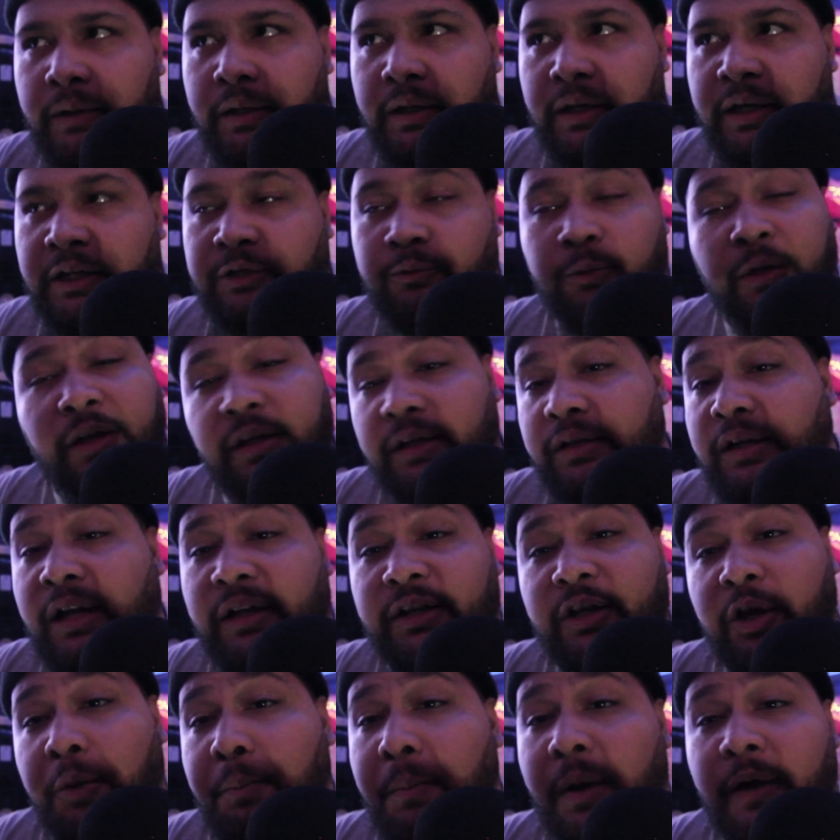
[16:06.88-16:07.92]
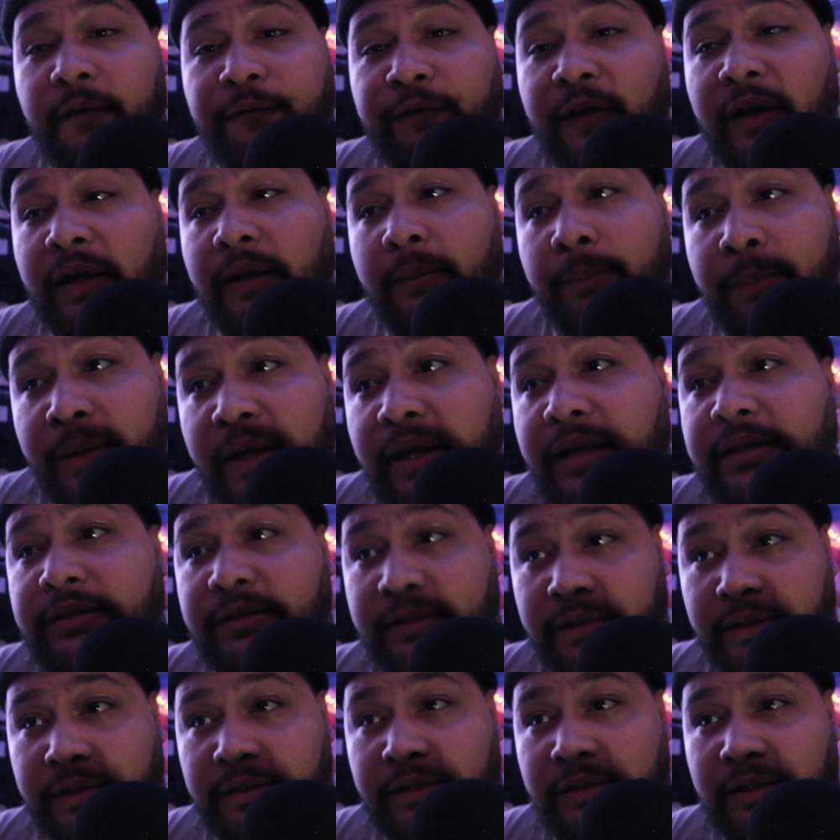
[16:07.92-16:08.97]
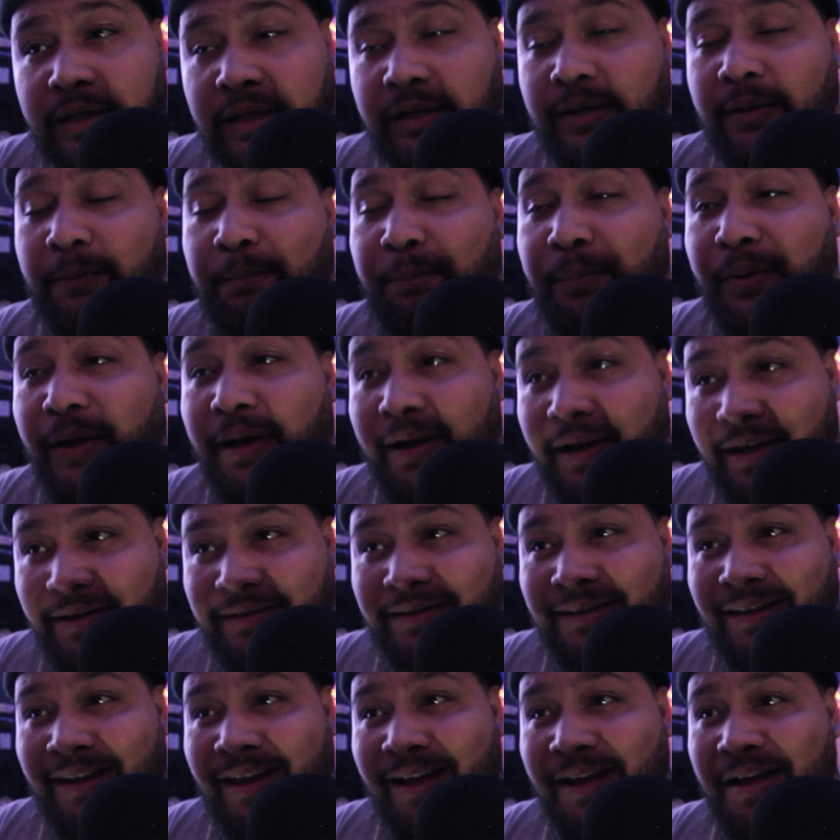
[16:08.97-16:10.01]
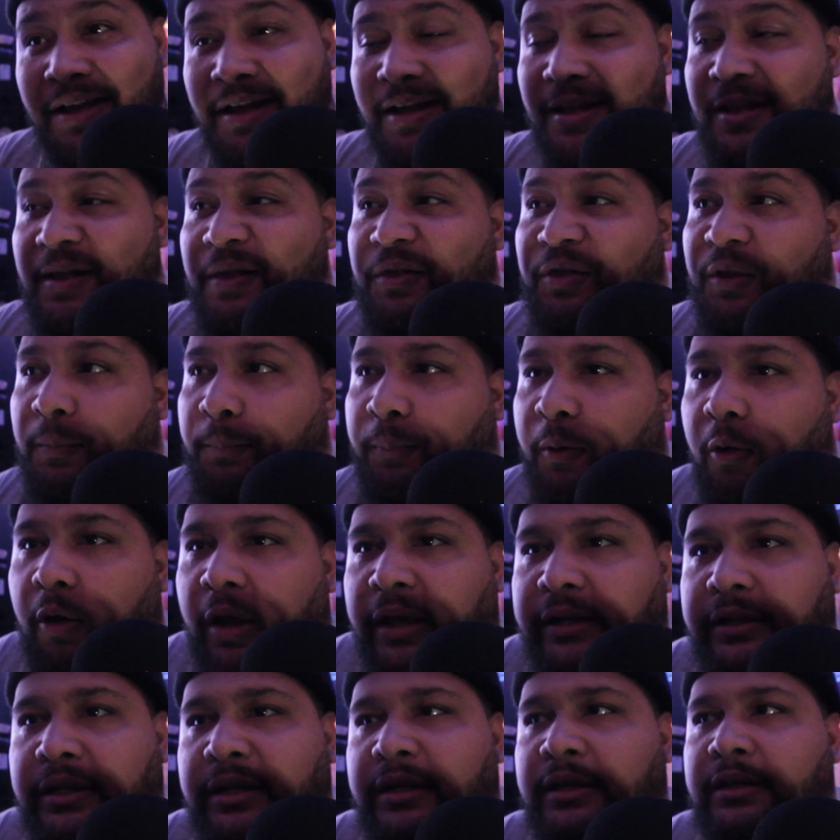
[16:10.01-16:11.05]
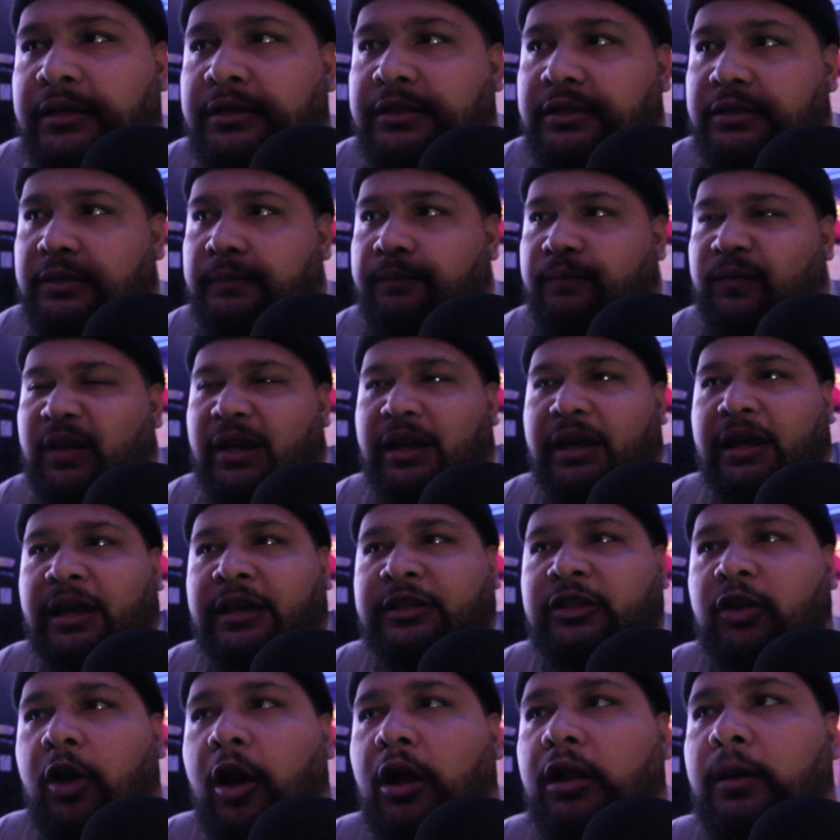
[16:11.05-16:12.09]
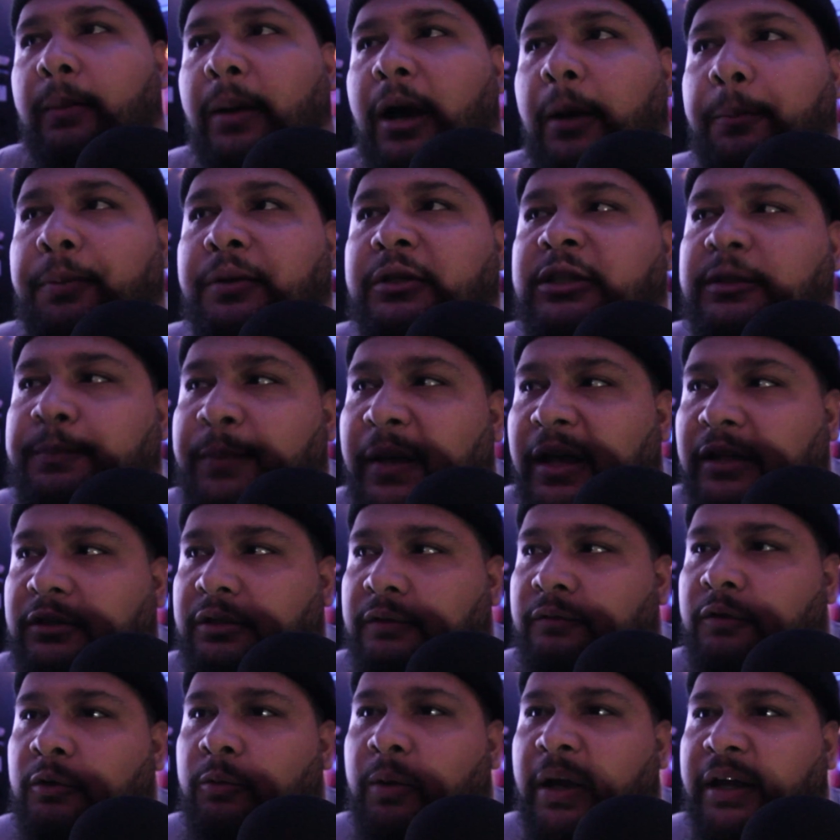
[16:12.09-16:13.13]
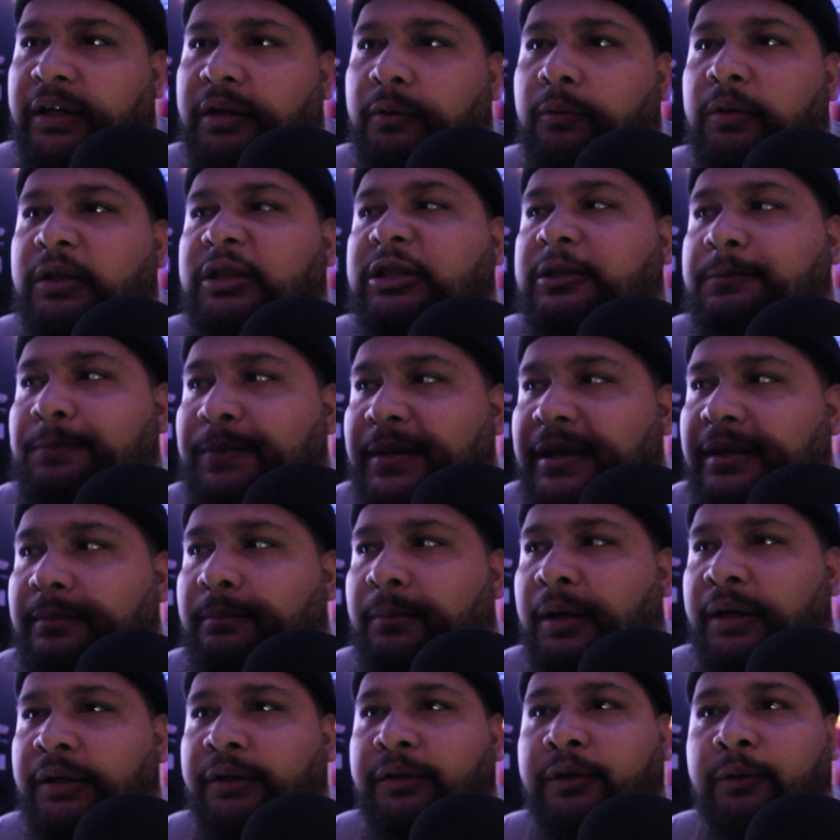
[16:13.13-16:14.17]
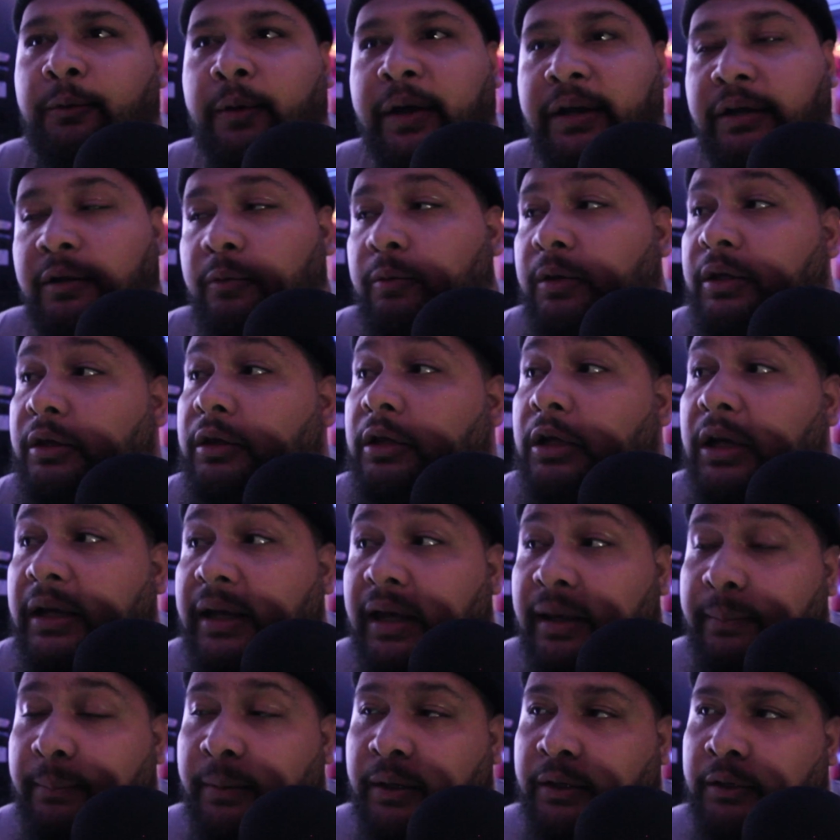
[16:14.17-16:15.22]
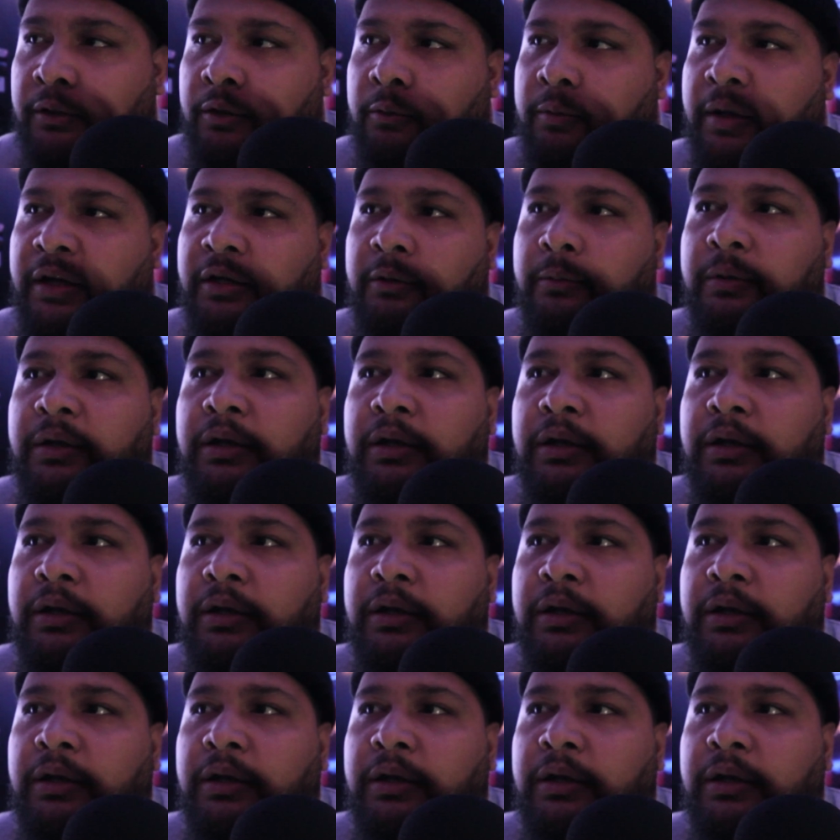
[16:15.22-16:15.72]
It's really none of your motherfucking business. But the point is, it's all about perspective. The way that we spend money, the way that we look at money, the way